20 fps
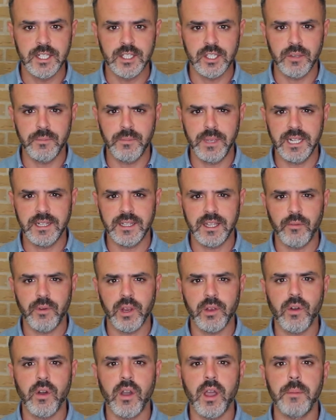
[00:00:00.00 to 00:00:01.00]
to meet the
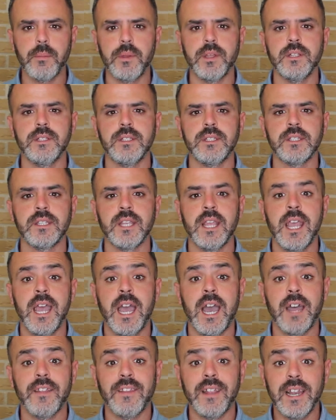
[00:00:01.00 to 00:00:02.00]
requirements
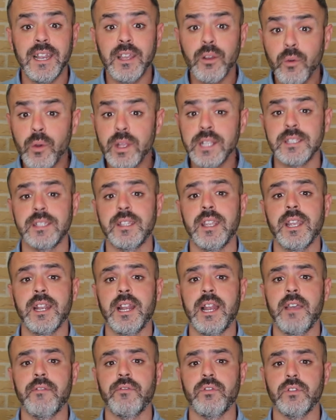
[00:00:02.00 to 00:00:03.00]
at the
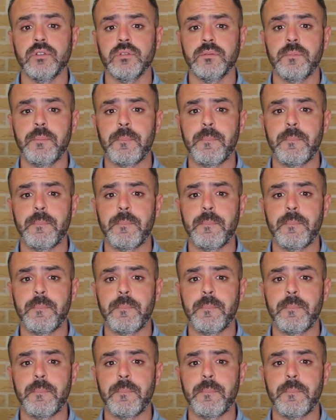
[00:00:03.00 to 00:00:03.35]
linguistic level.